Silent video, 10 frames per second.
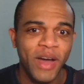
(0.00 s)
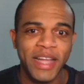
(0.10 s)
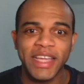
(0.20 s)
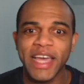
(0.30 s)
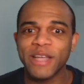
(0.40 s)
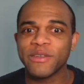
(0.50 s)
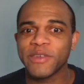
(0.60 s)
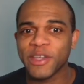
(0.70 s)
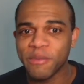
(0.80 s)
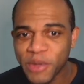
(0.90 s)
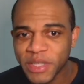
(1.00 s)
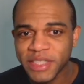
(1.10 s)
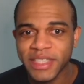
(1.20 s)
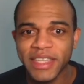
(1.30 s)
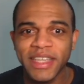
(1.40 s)
and engage with a
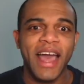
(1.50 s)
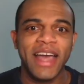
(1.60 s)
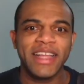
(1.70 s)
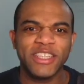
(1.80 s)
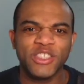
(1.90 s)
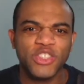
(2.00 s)
community and actually